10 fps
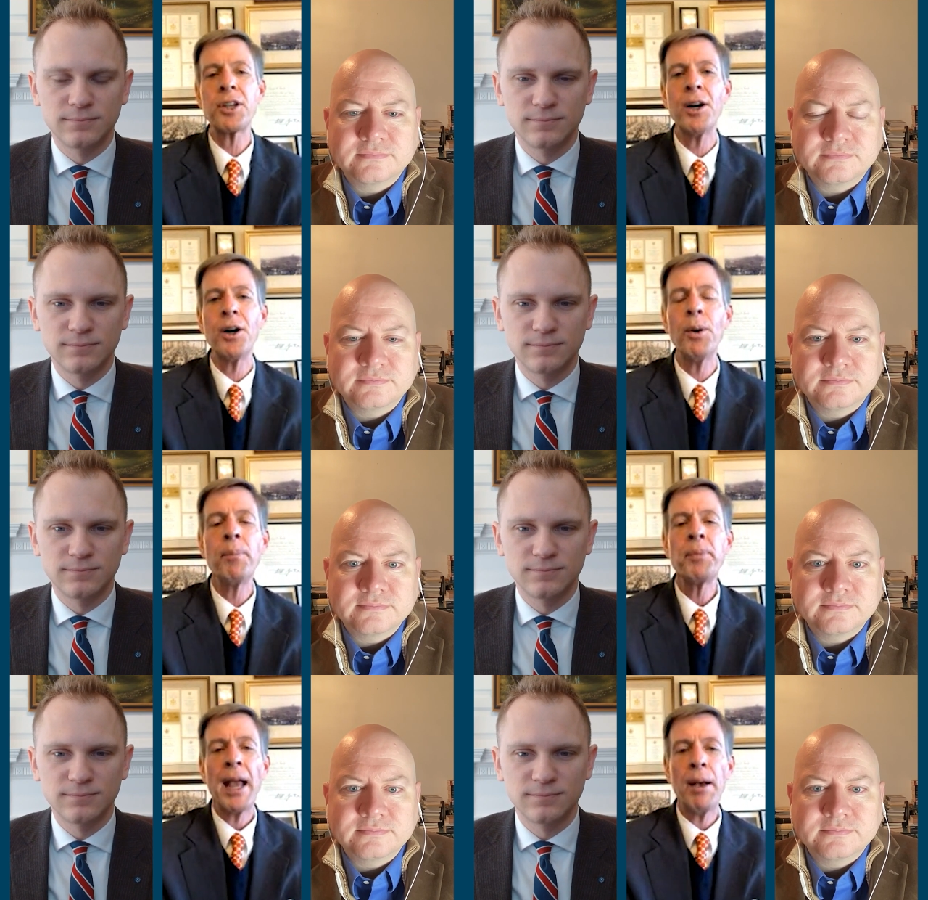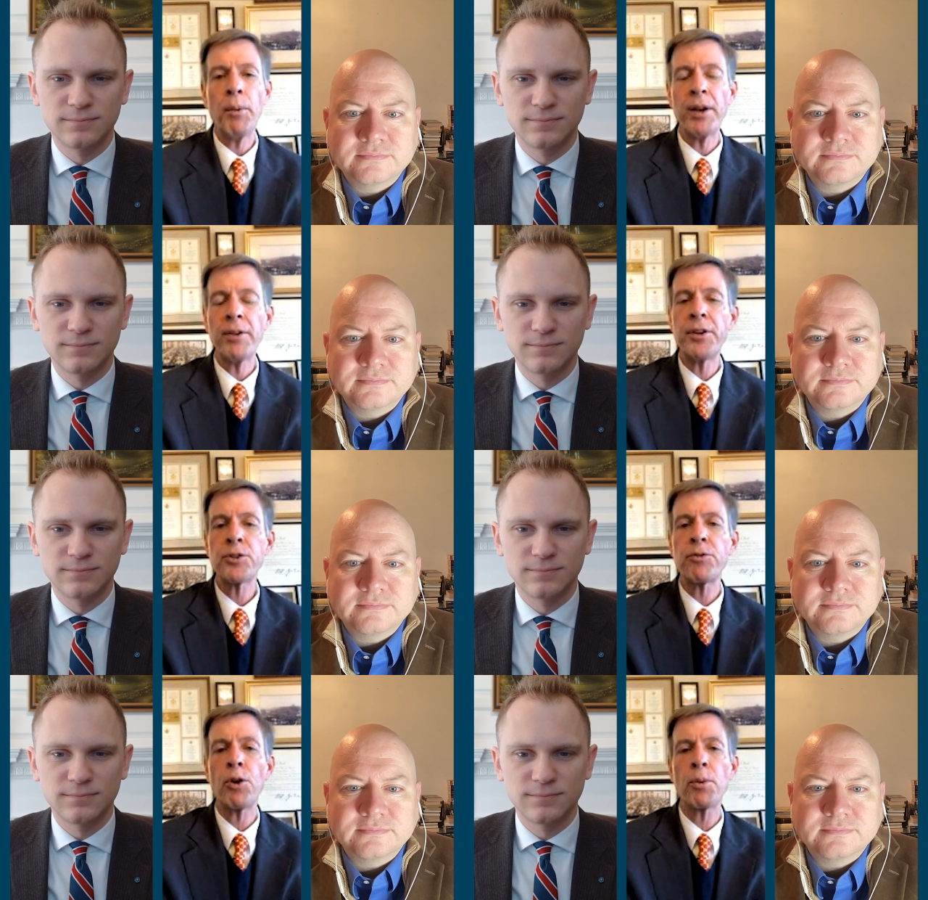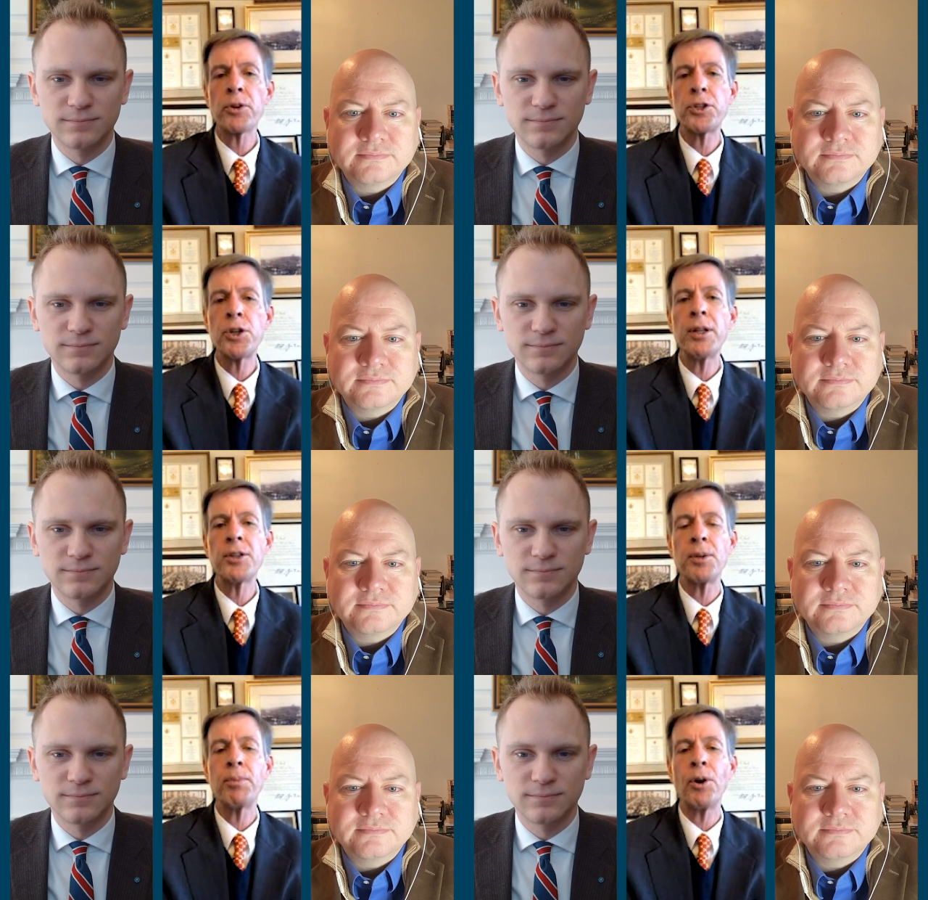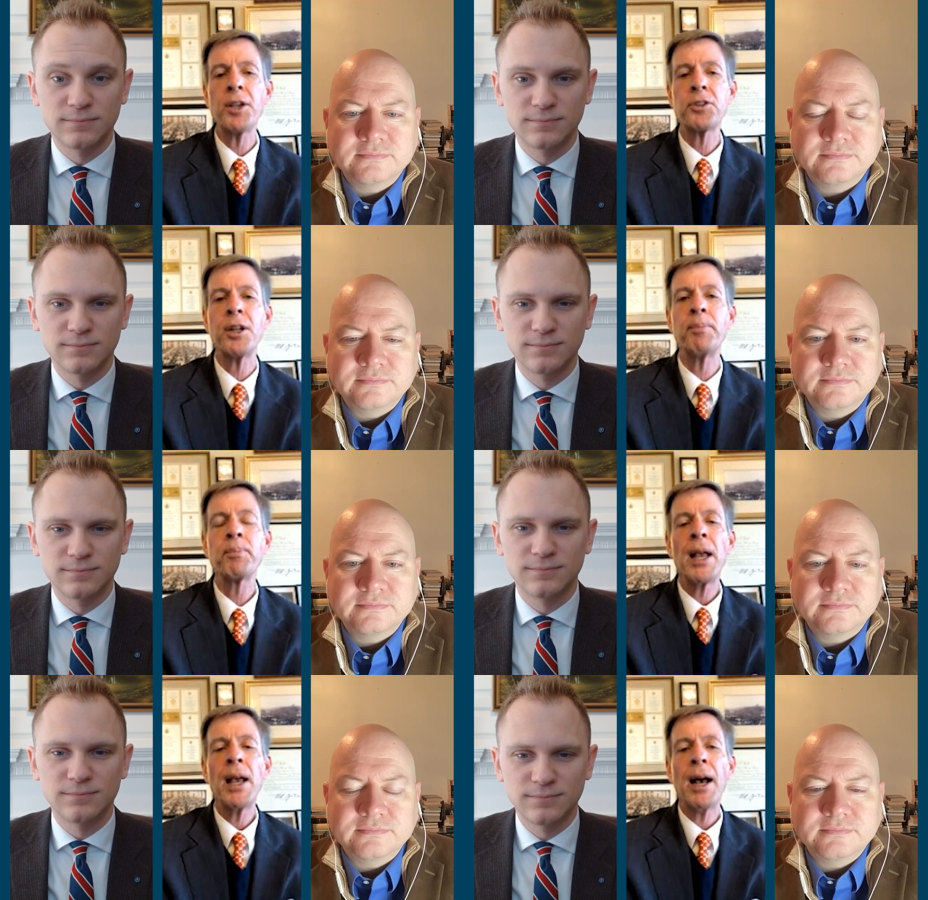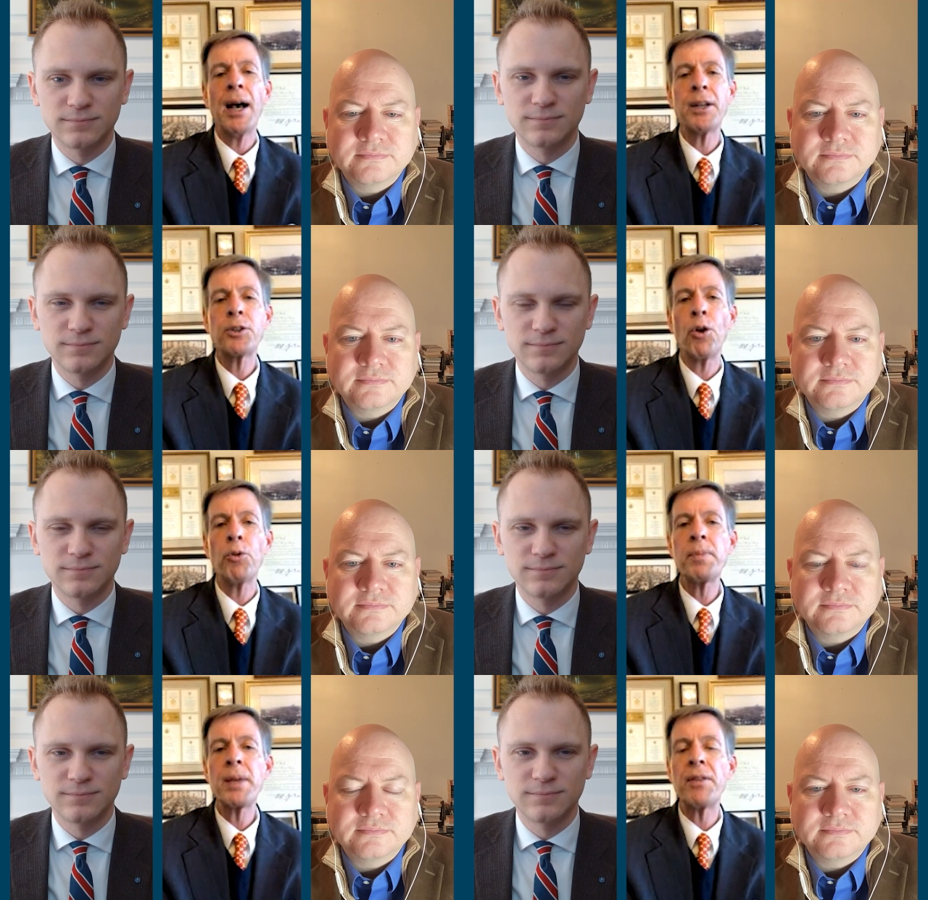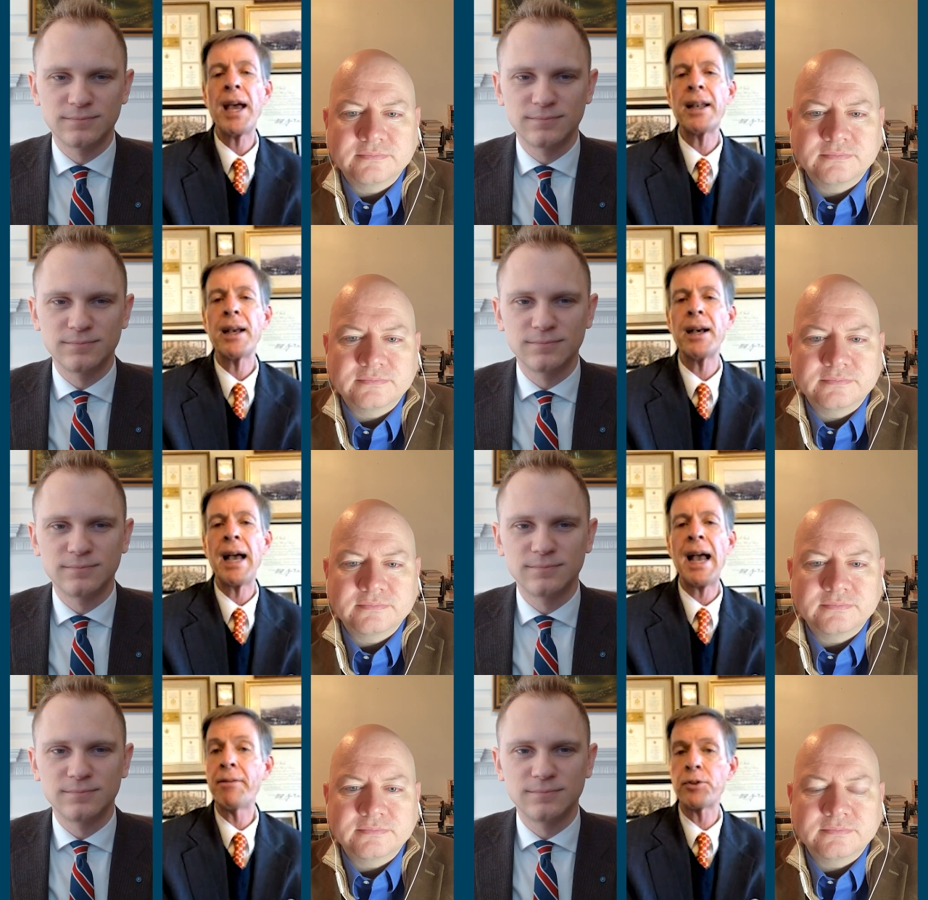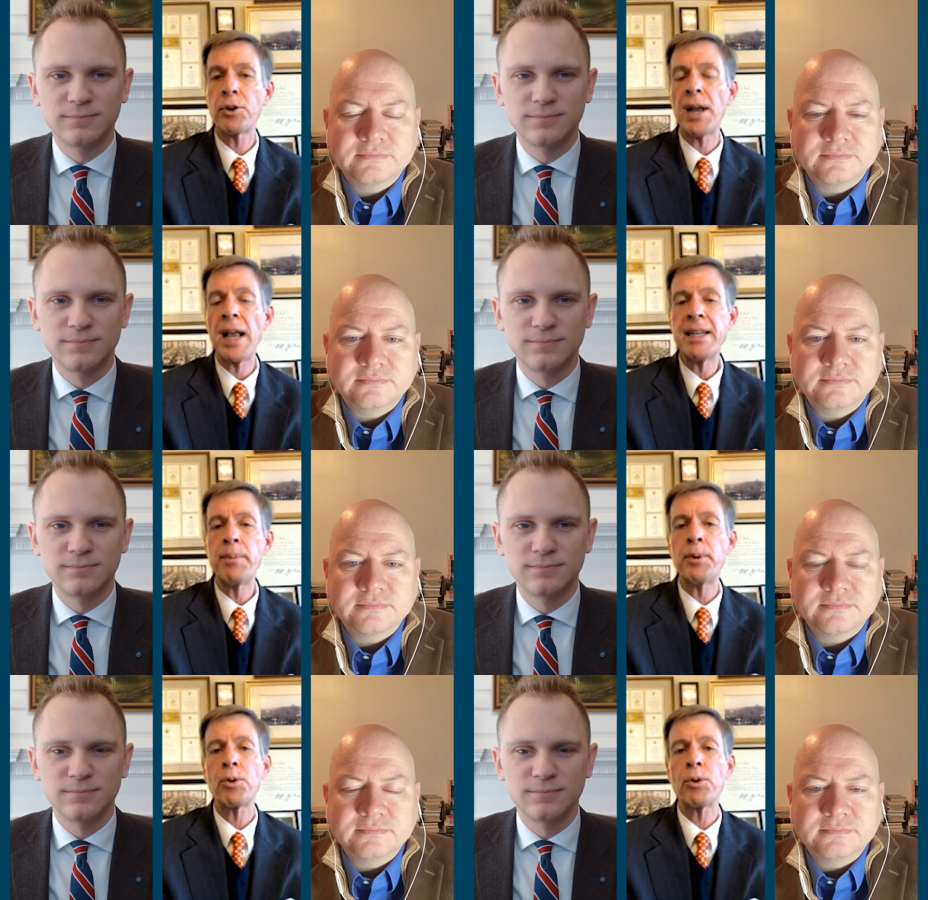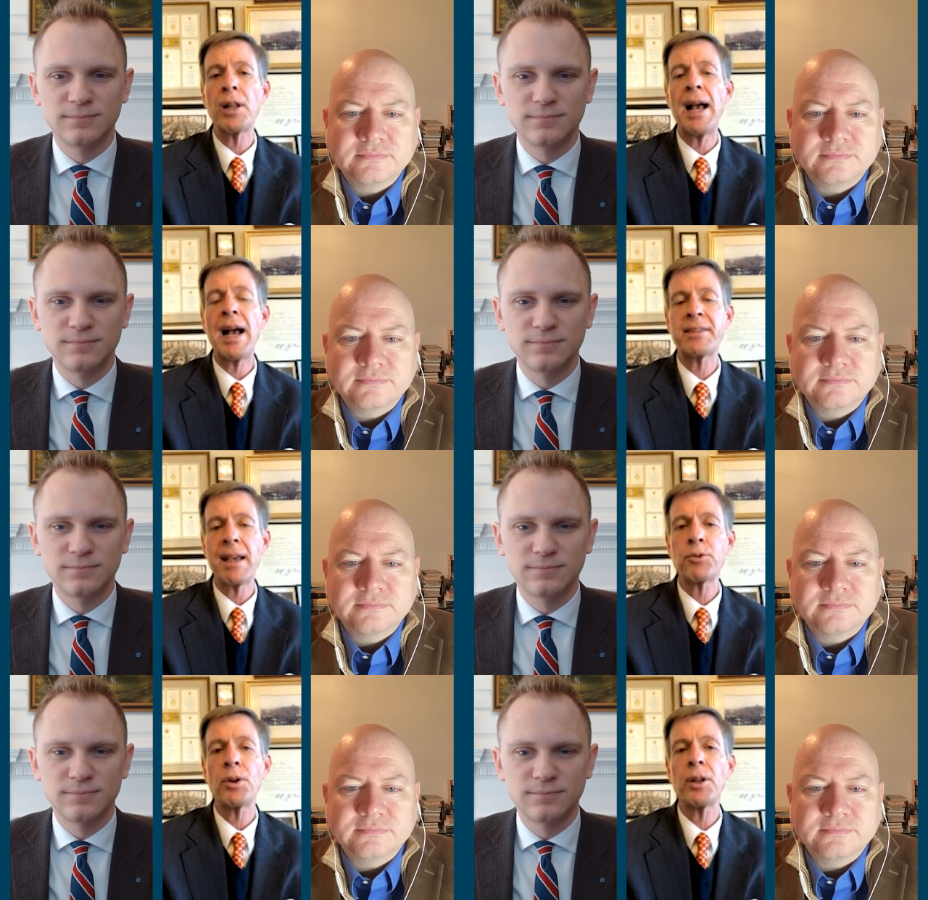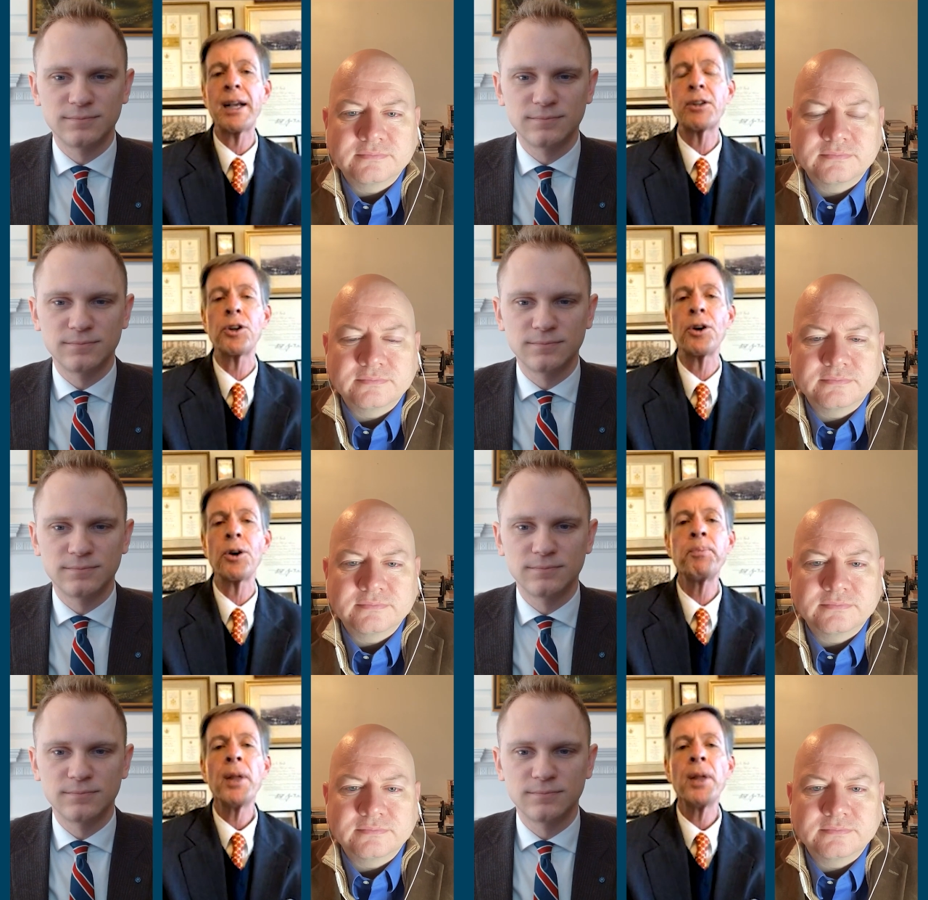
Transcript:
Speaker 1: ago, and one of his former students in Boston uh, told me that uh, after a typical class, after a lecture,